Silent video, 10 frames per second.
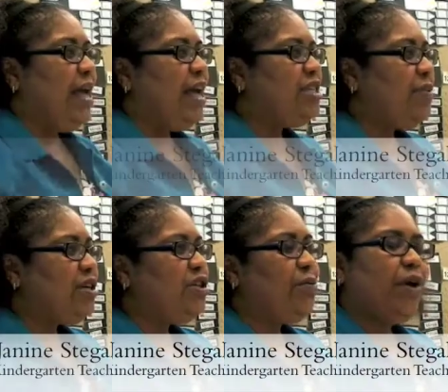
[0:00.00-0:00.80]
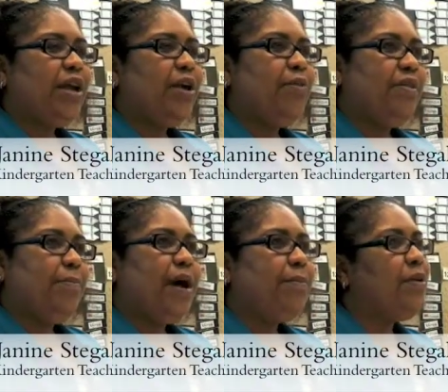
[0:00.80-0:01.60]
Especially working with a
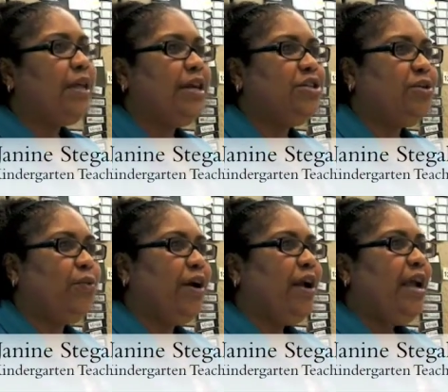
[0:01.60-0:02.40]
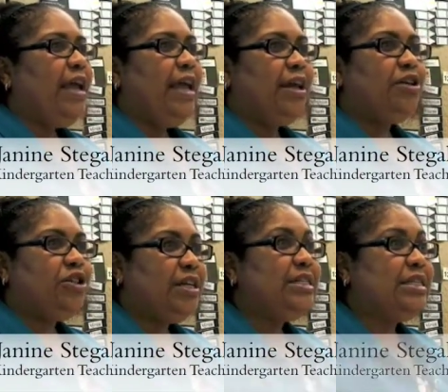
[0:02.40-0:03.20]
population where English
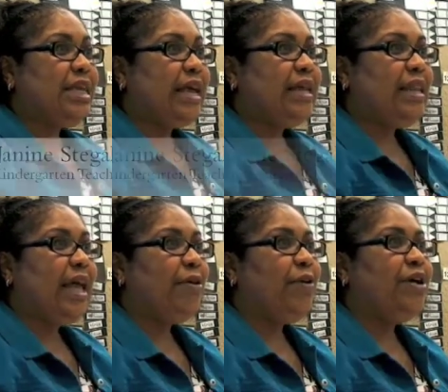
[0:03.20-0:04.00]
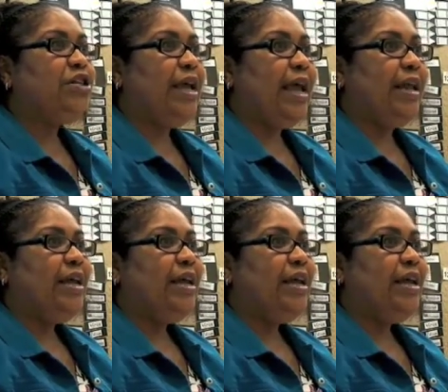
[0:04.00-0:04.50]
is the second language, and